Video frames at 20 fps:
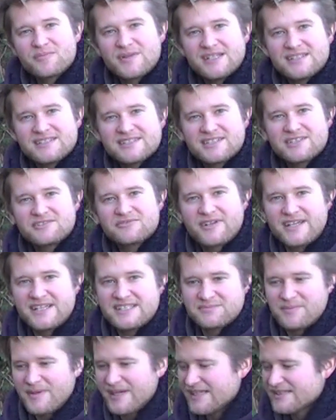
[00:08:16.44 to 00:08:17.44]
building
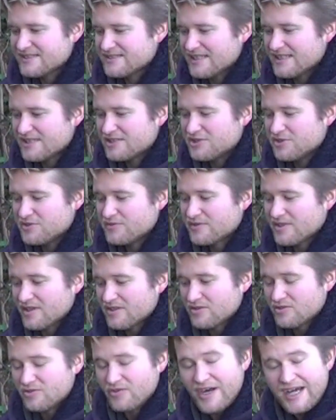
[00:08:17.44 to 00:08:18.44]
raised beds and you've got
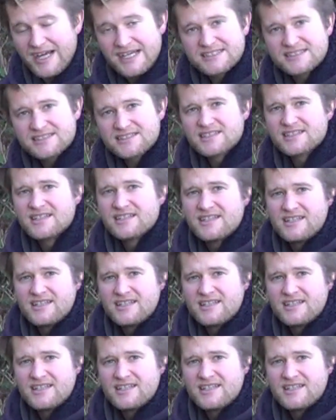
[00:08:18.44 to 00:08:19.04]
grass,